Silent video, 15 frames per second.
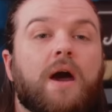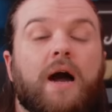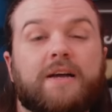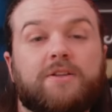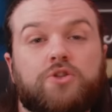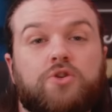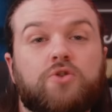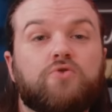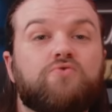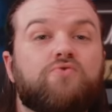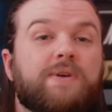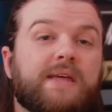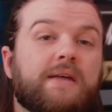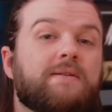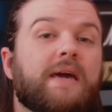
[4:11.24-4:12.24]
I do
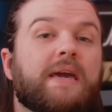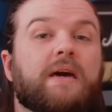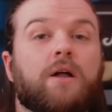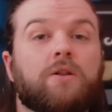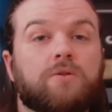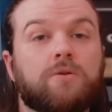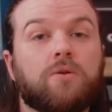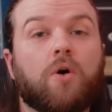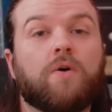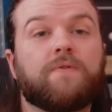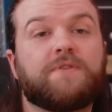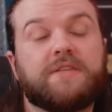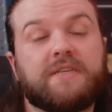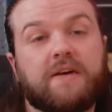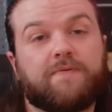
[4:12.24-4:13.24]
really like a lot
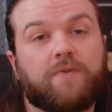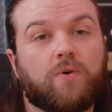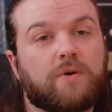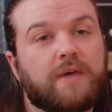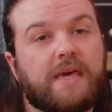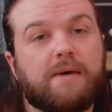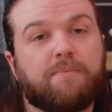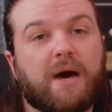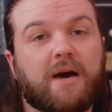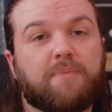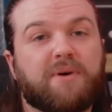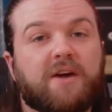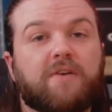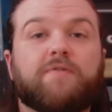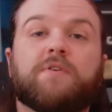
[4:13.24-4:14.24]
of the default key
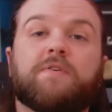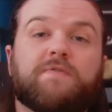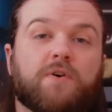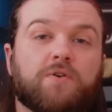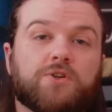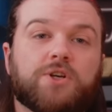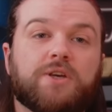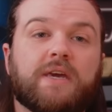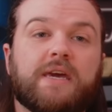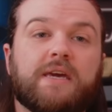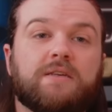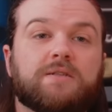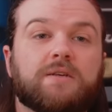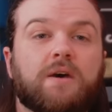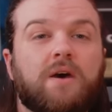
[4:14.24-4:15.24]
mapping for the function
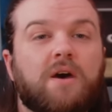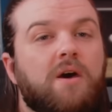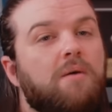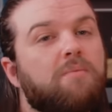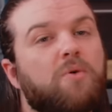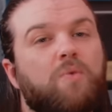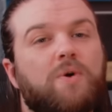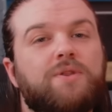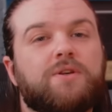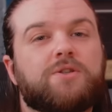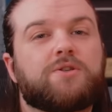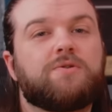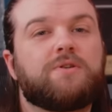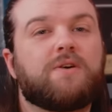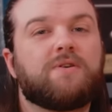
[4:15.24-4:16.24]
keys, but one that
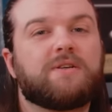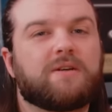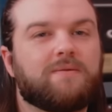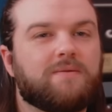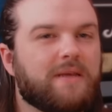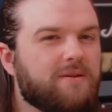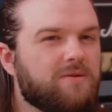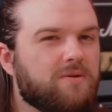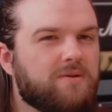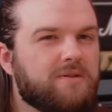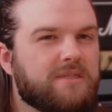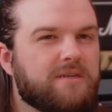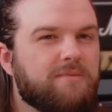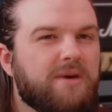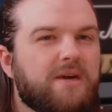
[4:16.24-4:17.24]
stood out as a little
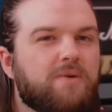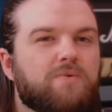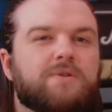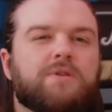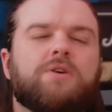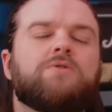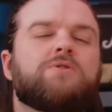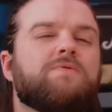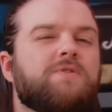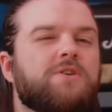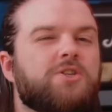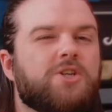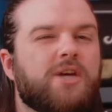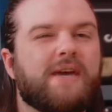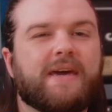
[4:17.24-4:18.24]
odd to me was the use of the
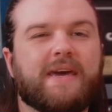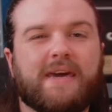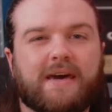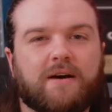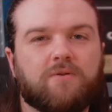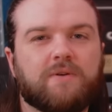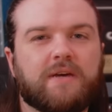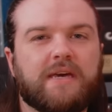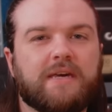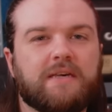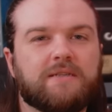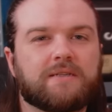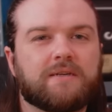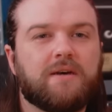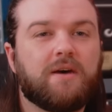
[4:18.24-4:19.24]
JKL
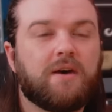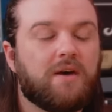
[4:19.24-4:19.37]
keys.